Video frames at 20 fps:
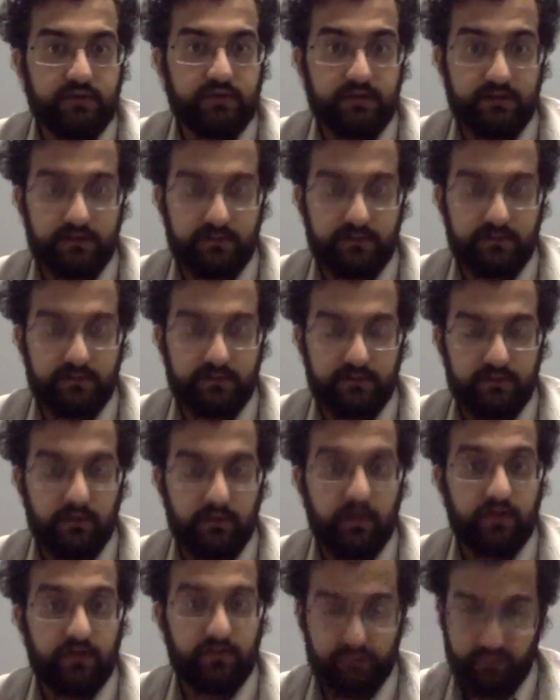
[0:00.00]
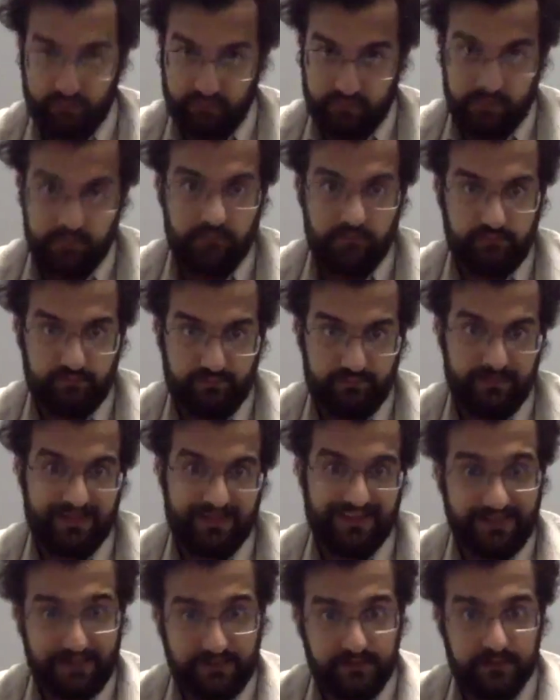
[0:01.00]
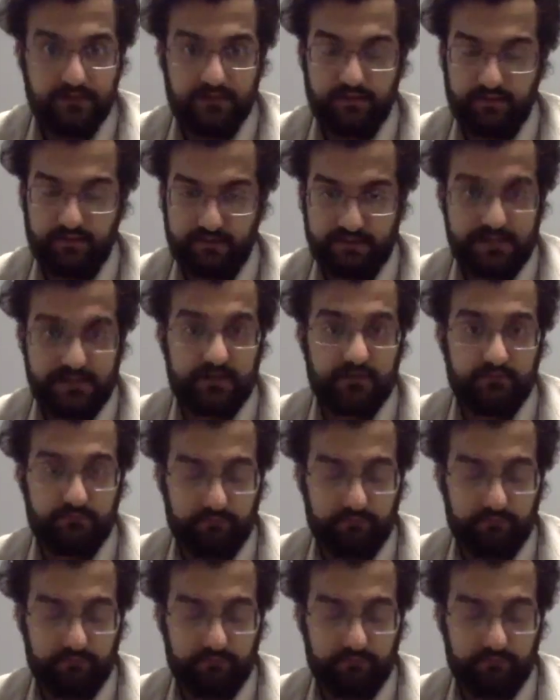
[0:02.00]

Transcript: they're going to literally see